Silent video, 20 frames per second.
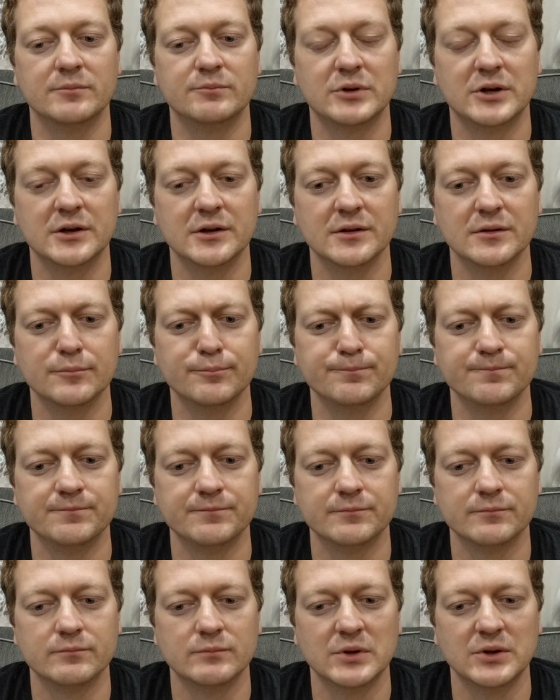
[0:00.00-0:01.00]
but
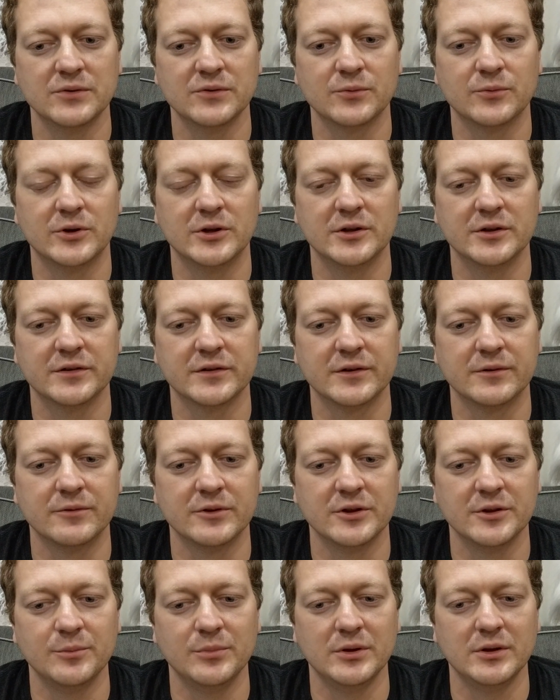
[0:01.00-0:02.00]
most wallets can
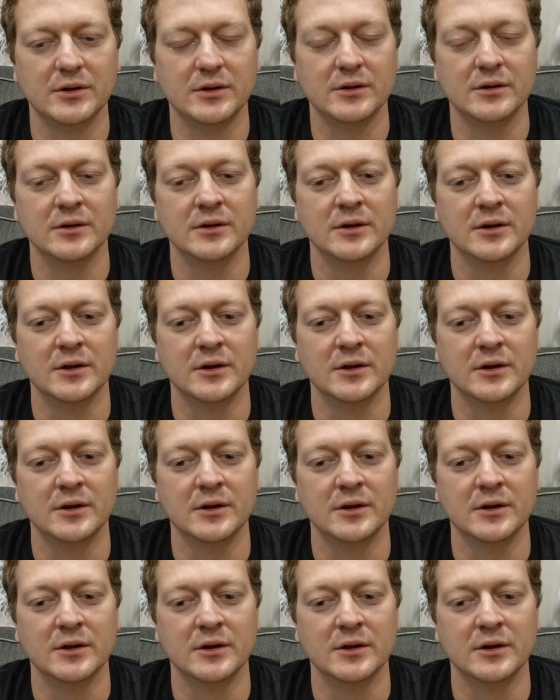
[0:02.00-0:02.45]
really be